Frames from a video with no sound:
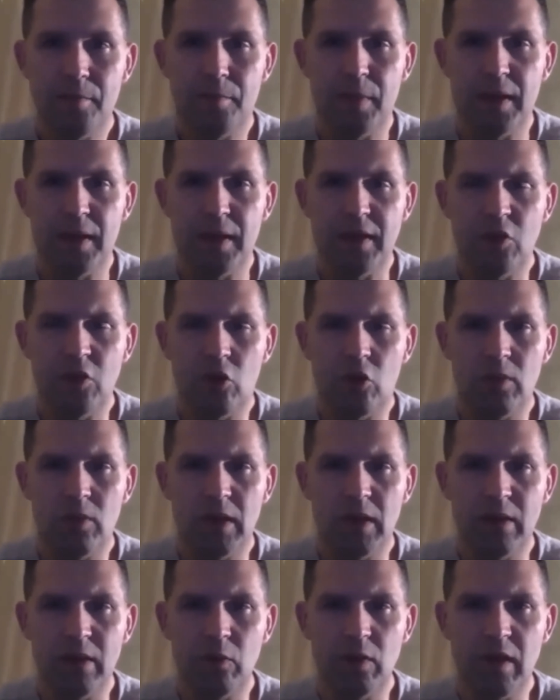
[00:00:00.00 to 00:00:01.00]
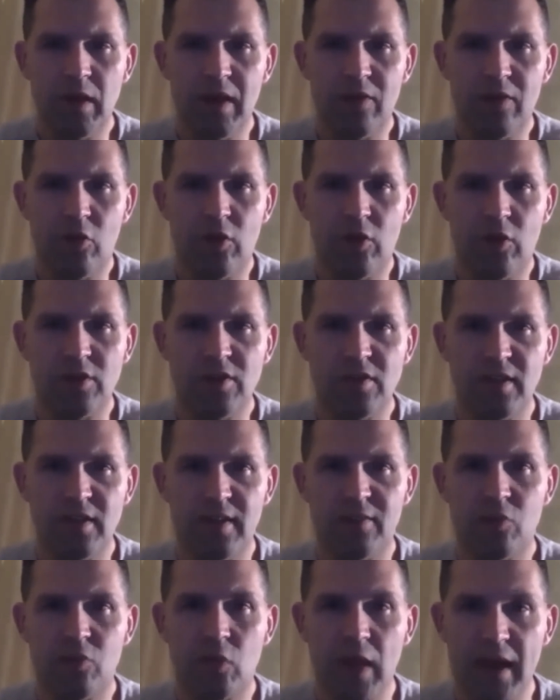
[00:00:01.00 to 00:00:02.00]
but normally when you have horses that
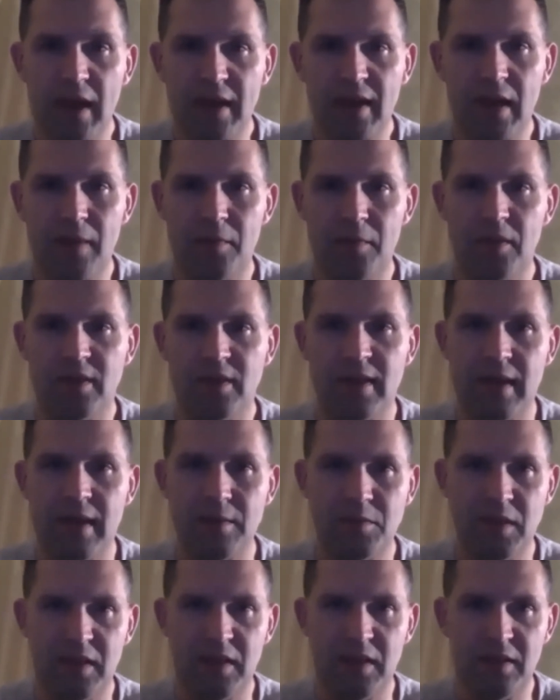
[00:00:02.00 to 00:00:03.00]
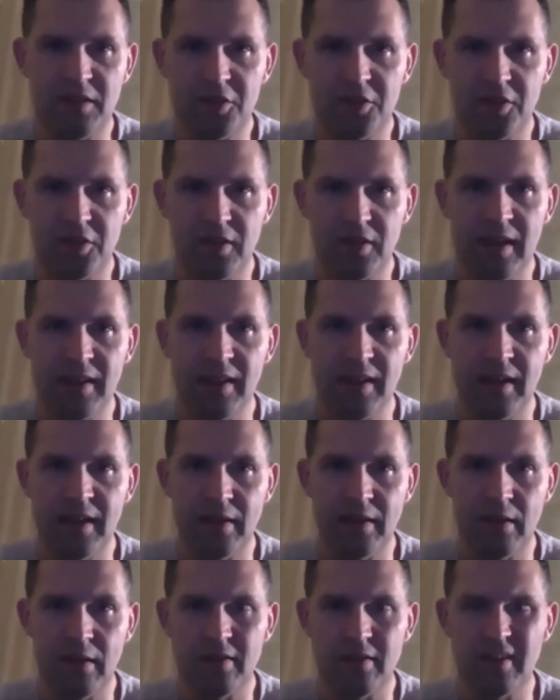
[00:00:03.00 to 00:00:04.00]
have ran a couple of times on the dirt and
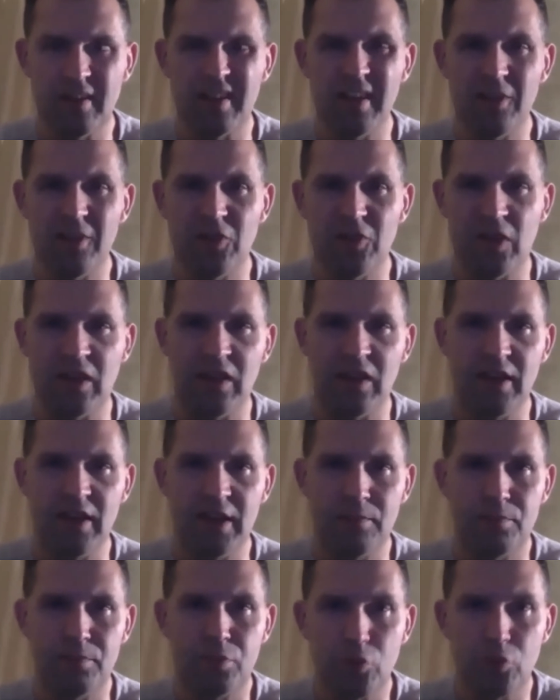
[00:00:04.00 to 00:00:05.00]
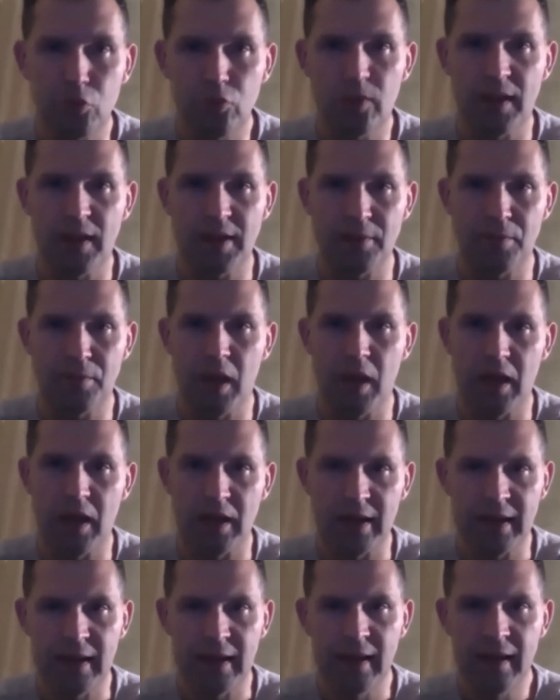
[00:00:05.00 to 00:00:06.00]
then significantly improve on the
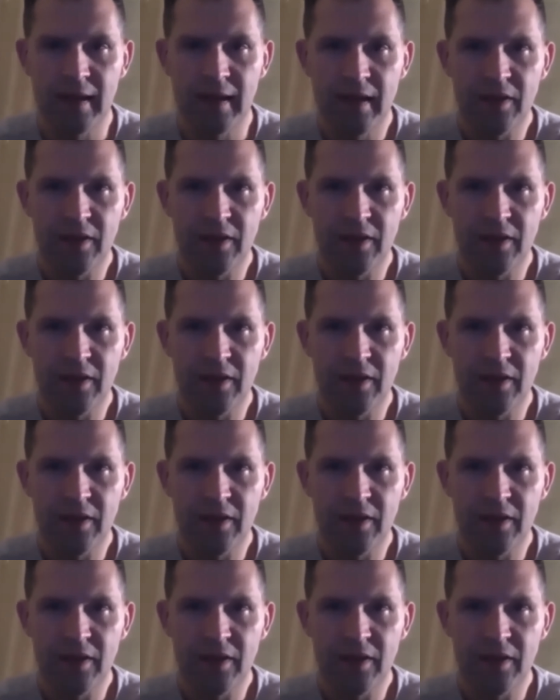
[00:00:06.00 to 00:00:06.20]
poly,